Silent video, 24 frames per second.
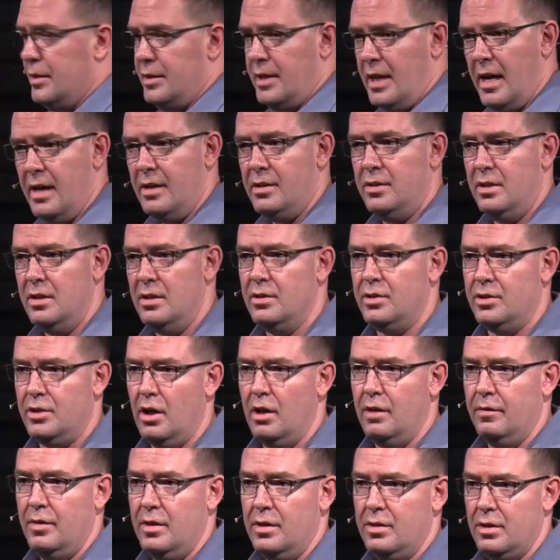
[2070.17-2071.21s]
our texting
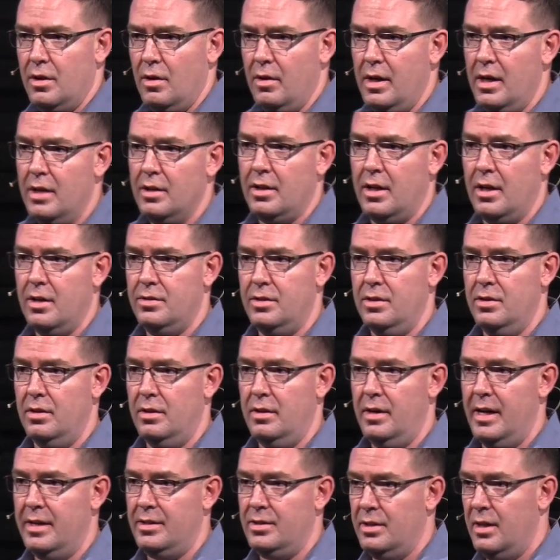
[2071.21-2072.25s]
service. Go ahead, Kelsey,
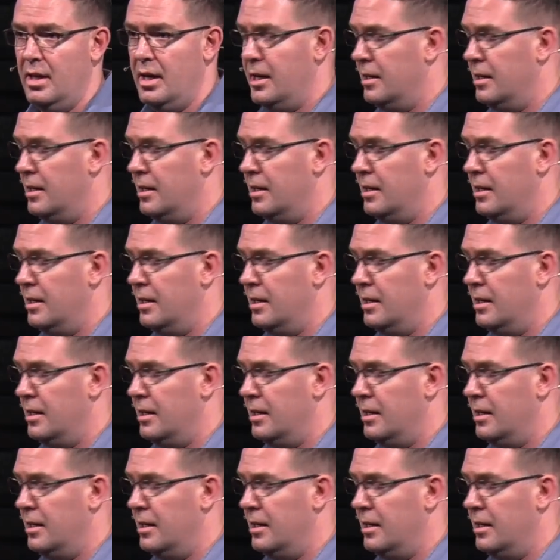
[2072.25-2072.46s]
to the next